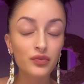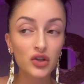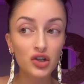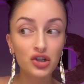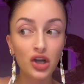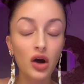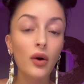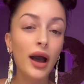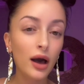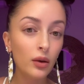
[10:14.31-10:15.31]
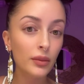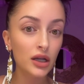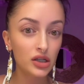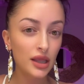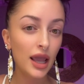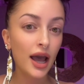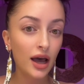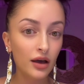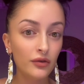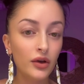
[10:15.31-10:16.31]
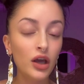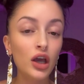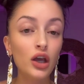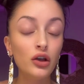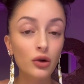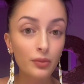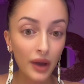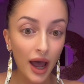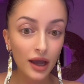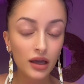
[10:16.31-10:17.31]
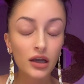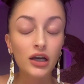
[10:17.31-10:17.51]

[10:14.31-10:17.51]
to show how much they have your back.